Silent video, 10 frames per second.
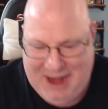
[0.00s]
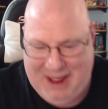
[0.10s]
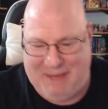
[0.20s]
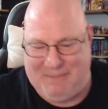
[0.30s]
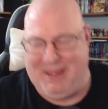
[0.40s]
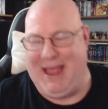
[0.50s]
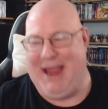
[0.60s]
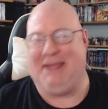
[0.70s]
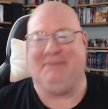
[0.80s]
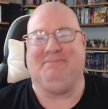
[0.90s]
I'm
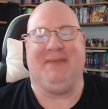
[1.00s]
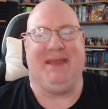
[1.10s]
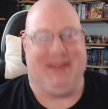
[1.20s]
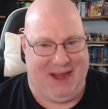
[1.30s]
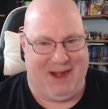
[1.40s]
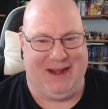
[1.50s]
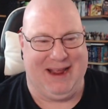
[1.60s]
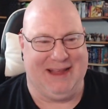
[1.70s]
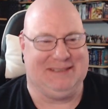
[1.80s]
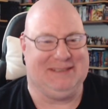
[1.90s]
like, there it
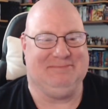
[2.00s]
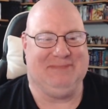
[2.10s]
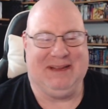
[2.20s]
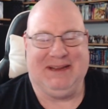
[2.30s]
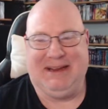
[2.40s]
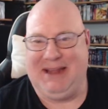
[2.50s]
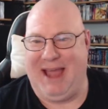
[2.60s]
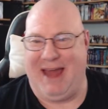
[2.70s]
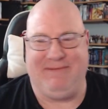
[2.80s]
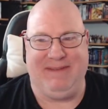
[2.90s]
is.
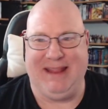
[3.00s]
Gotta feed that